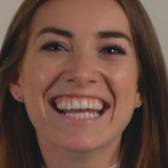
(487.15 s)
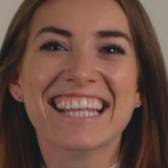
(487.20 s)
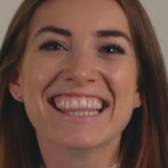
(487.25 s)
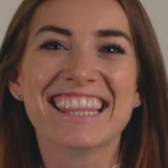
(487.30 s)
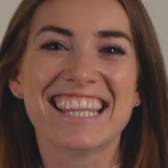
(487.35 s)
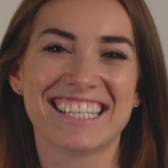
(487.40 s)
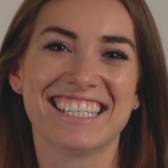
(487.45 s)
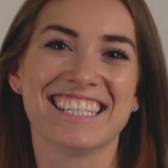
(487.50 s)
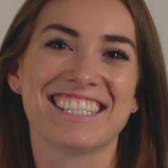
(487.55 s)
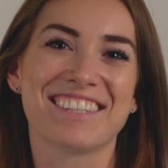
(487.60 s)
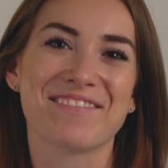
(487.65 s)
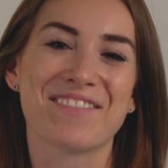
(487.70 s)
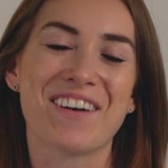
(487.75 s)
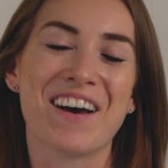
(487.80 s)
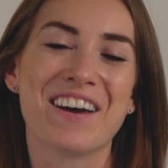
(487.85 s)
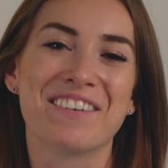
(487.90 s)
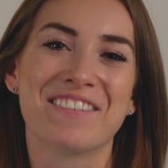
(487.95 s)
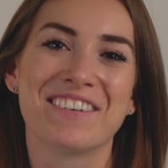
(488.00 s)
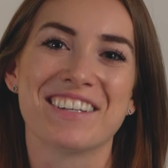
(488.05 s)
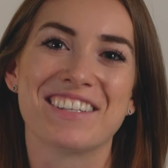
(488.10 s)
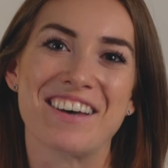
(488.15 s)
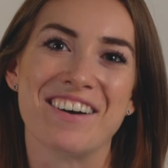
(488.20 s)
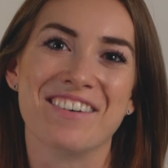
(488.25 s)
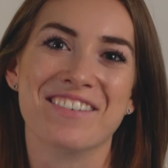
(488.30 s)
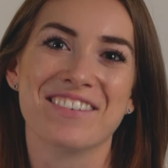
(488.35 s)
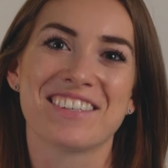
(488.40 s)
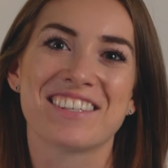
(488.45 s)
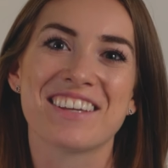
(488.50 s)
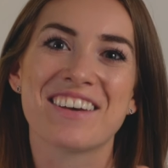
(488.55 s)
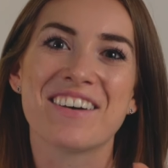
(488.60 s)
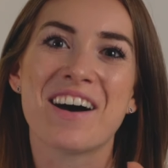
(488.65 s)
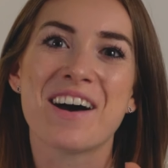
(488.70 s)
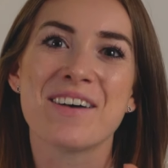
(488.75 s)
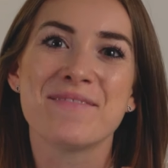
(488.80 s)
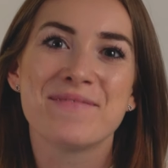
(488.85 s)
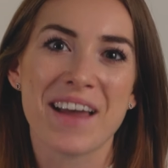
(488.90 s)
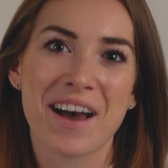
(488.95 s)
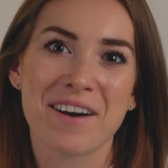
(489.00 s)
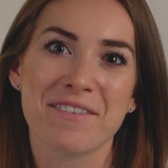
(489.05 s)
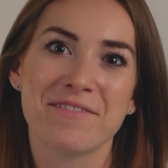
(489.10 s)
This is the final result. So
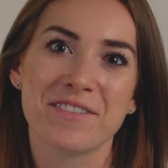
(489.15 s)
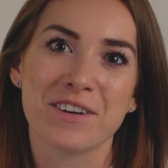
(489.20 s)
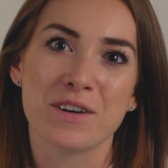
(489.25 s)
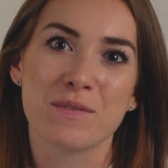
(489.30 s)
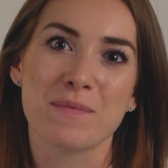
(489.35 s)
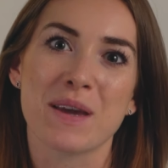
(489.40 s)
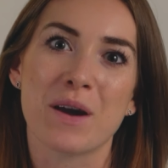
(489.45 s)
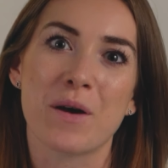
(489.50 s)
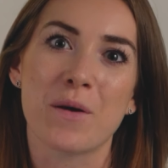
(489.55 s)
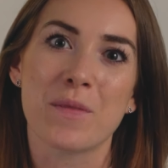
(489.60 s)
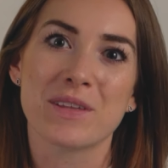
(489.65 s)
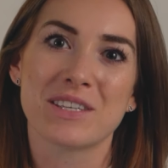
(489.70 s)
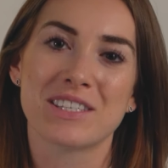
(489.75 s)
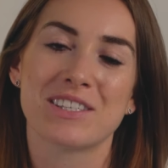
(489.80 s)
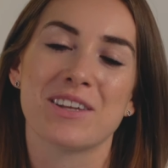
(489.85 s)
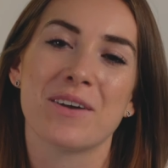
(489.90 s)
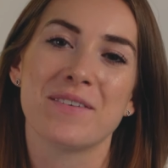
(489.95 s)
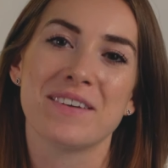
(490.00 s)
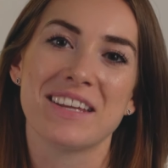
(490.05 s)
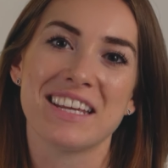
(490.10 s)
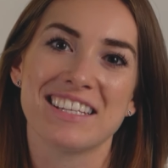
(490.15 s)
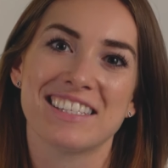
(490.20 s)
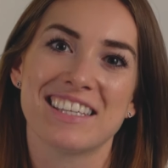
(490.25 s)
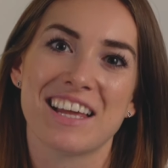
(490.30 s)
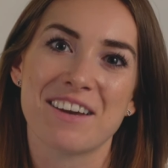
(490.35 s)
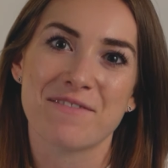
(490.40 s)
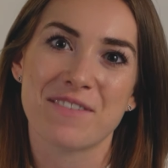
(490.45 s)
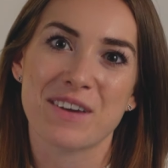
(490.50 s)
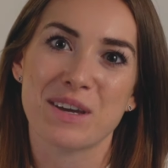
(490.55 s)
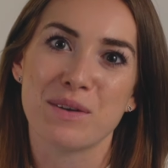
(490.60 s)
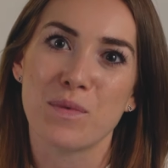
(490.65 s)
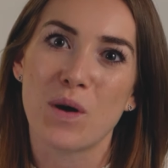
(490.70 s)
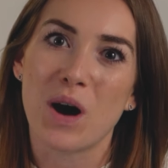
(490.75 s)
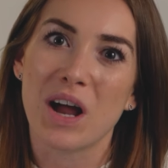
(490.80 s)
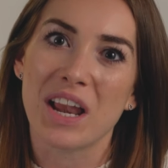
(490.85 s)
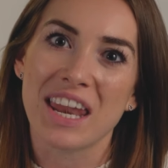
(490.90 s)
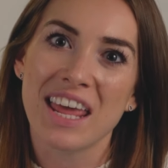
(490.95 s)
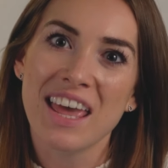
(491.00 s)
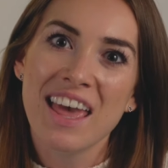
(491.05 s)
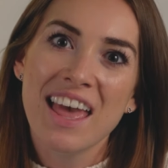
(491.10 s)
I'm now filming on the Sony
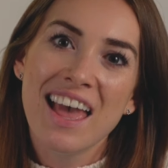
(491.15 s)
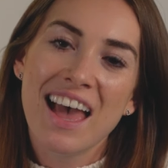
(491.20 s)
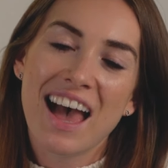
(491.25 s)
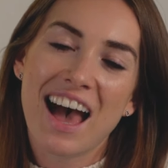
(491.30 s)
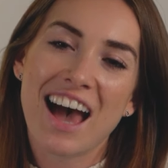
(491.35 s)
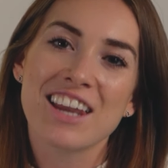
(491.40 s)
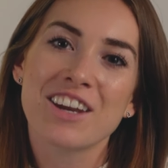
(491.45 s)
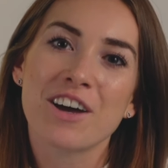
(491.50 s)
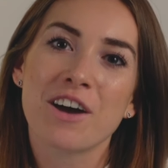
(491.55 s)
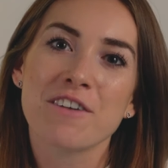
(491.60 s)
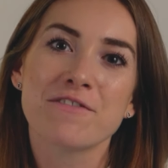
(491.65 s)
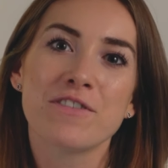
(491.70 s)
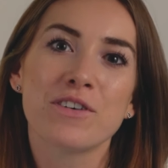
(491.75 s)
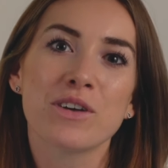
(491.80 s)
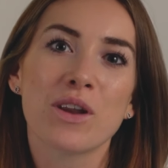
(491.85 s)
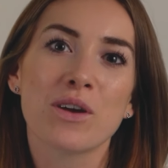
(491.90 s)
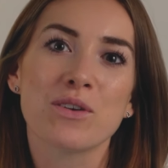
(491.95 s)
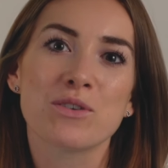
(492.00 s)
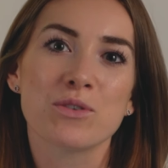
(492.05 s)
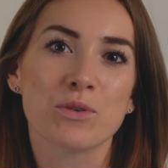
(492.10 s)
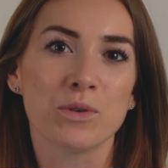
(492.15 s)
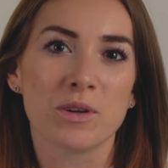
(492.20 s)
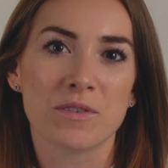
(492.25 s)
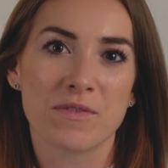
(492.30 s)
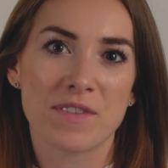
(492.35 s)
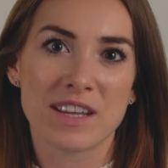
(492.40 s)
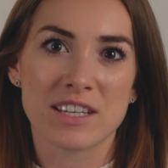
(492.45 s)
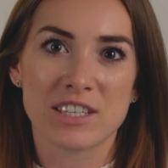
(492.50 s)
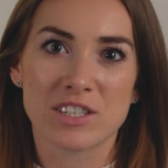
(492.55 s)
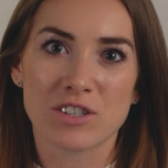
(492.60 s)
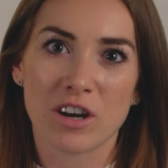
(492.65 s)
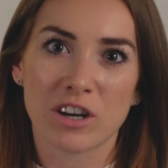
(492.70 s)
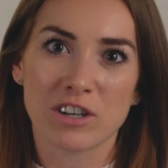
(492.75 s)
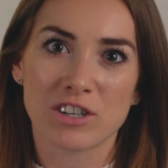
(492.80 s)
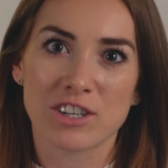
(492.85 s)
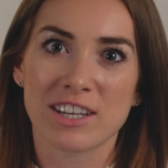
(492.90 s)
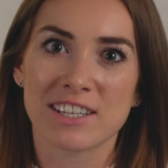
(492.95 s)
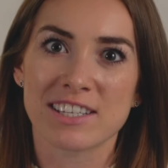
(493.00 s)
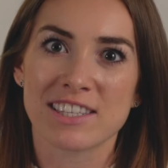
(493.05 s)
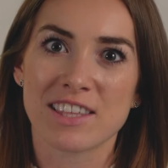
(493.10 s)
ZV-1, and I've followed all of the
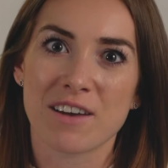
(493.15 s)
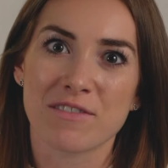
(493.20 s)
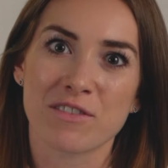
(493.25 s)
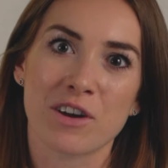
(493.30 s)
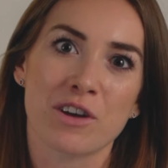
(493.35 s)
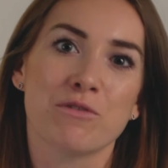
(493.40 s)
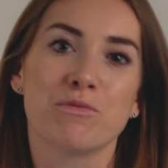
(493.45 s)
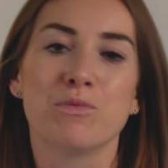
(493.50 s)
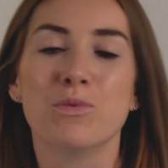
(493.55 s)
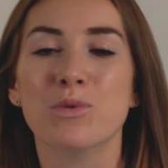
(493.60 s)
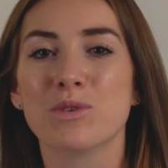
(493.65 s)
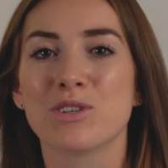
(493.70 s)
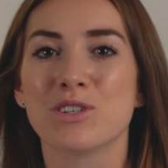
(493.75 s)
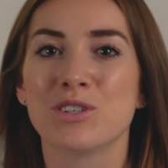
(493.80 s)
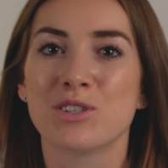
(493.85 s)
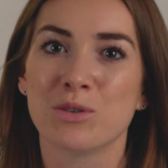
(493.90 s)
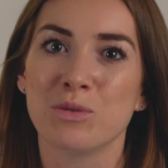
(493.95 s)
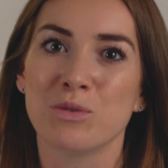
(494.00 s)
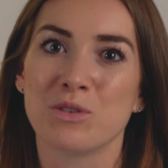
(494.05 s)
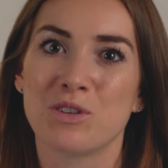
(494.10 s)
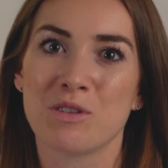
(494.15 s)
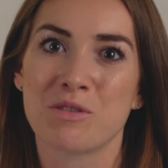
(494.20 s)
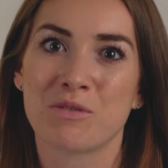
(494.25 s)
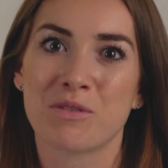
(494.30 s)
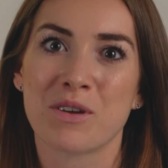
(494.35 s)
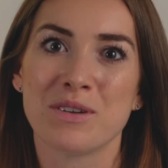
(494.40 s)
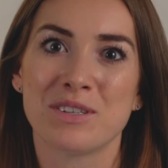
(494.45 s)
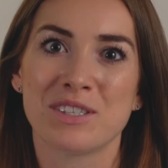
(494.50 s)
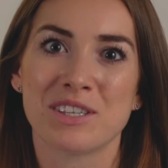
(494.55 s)
instructions that I've kind of walked and talked you through.